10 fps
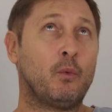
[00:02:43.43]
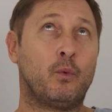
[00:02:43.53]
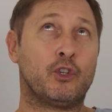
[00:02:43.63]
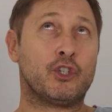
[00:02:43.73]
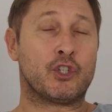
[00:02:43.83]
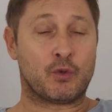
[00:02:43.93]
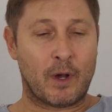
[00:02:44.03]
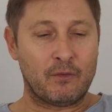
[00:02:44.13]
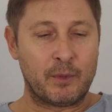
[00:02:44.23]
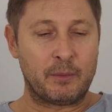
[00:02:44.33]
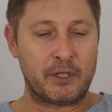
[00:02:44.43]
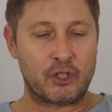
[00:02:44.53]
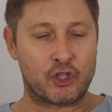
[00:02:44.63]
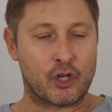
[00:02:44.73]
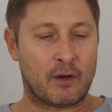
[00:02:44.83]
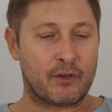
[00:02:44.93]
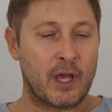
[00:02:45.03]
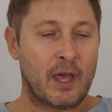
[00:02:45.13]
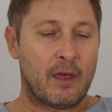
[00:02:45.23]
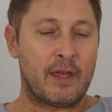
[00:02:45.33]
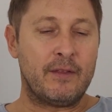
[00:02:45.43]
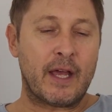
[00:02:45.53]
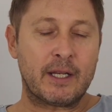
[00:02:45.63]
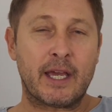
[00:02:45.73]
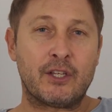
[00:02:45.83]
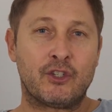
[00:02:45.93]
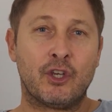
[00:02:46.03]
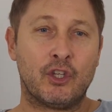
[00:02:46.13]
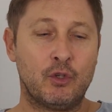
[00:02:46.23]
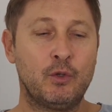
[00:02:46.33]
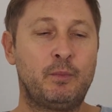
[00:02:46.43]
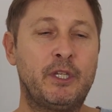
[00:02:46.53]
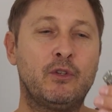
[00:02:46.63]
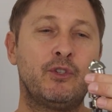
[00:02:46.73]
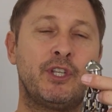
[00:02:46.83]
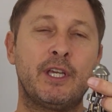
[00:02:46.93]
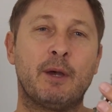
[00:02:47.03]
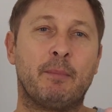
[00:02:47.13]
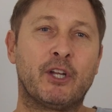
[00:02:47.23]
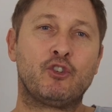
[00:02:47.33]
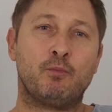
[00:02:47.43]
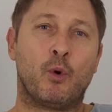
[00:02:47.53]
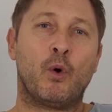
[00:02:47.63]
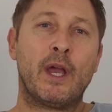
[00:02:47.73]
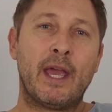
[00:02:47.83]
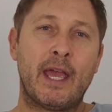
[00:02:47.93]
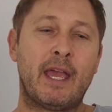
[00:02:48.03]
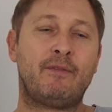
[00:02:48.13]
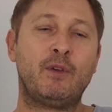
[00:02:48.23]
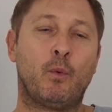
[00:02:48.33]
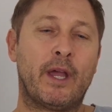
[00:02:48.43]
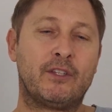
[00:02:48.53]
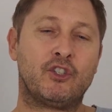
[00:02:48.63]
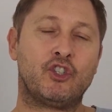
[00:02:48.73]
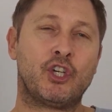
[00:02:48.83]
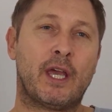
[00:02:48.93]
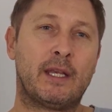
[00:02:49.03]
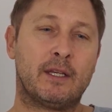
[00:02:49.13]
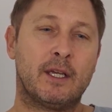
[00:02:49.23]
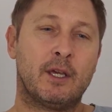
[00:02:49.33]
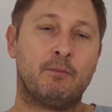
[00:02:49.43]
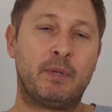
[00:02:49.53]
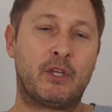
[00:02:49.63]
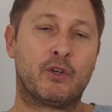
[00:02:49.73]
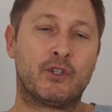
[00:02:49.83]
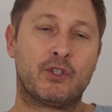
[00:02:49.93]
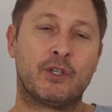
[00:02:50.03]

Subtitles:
which is 12mm shaft, in that case, you would be using a much more heavyweight chain because